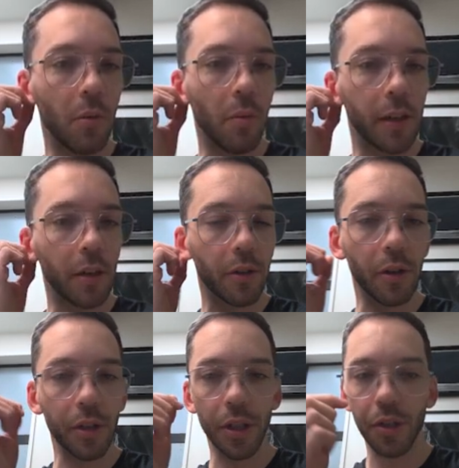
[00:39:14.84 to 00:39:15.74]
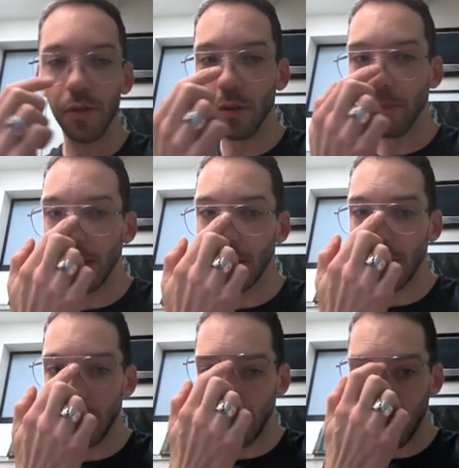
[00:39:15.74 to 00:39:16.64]
Wide local excision for a
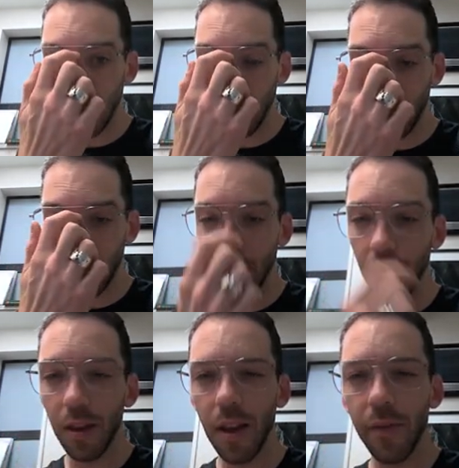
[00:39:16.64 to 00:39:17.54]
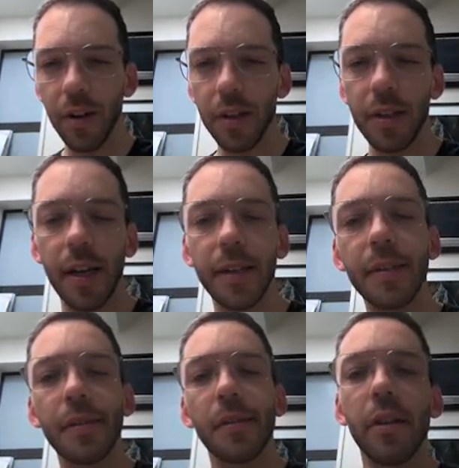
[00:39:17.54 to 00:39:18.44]
BCC. The evidence
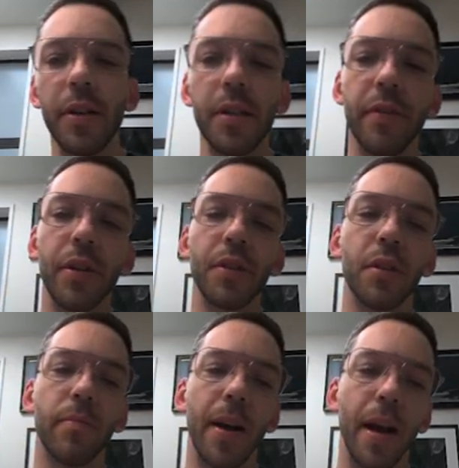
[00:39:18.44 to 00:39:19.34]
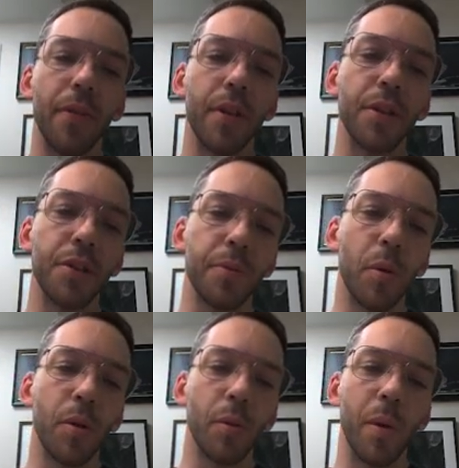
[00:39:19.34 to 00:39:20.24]
does, there is evidence around these
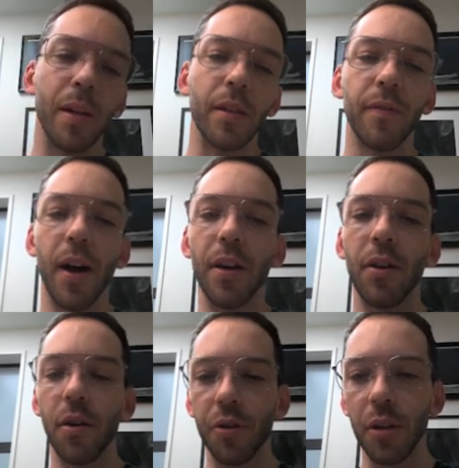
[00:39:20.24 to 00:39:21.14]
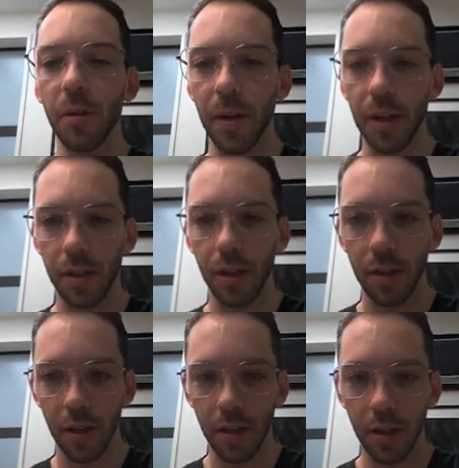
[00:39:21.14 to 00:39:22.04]
small, well-defined nodular
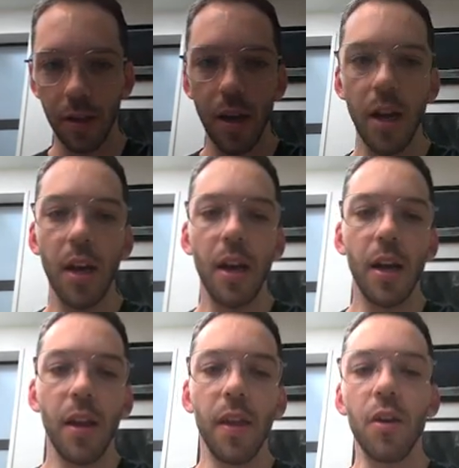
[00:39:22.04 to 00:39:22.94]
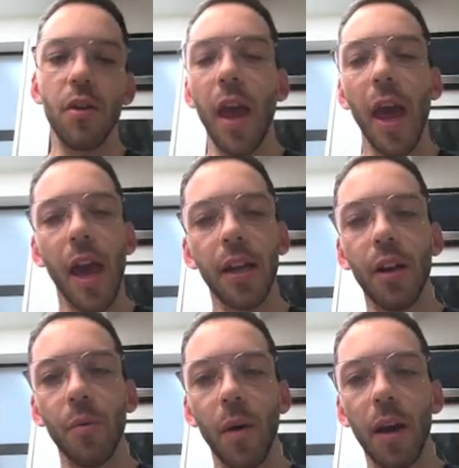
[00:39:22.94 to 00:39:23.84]
BCCs that you can
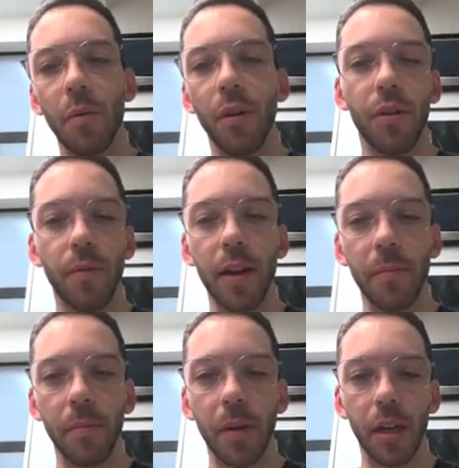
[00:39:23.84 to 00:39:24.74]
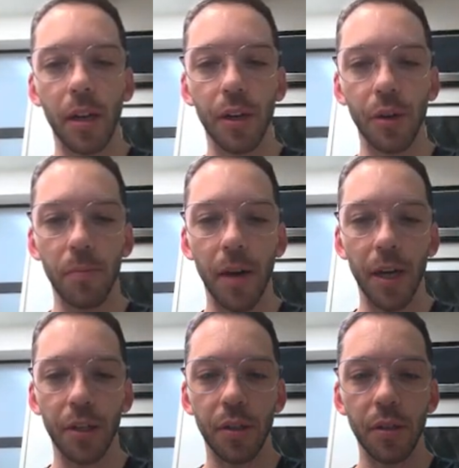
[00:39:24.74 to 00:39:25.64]
get away with 3mm clinical
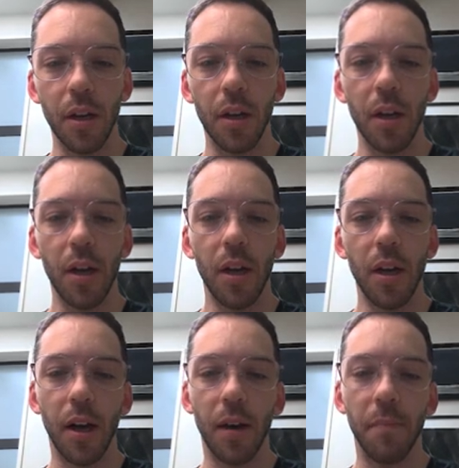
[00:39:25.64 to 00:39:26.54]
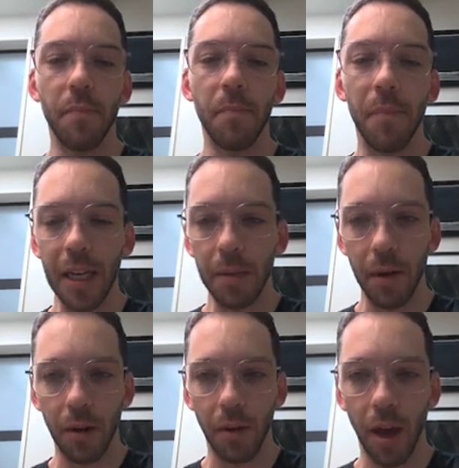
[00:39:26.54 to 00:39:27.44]
margins. might
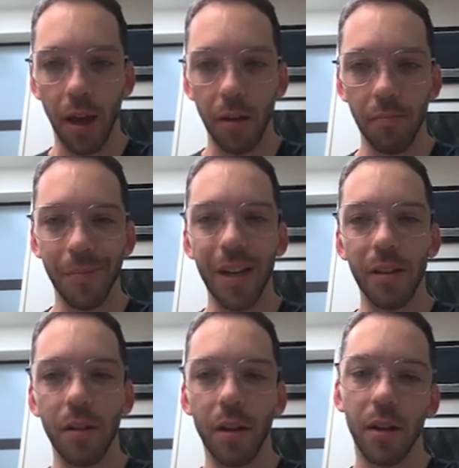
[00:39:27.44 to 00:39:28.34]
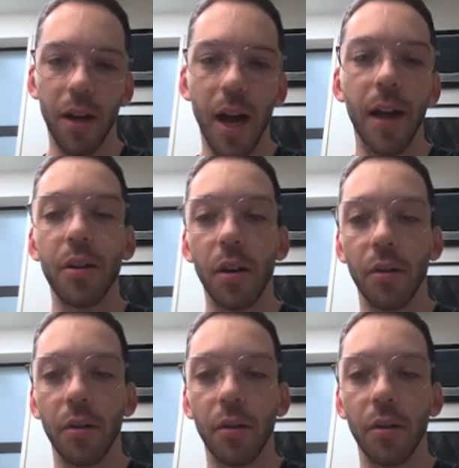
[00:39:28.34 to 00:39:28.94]
be okay. I mean, I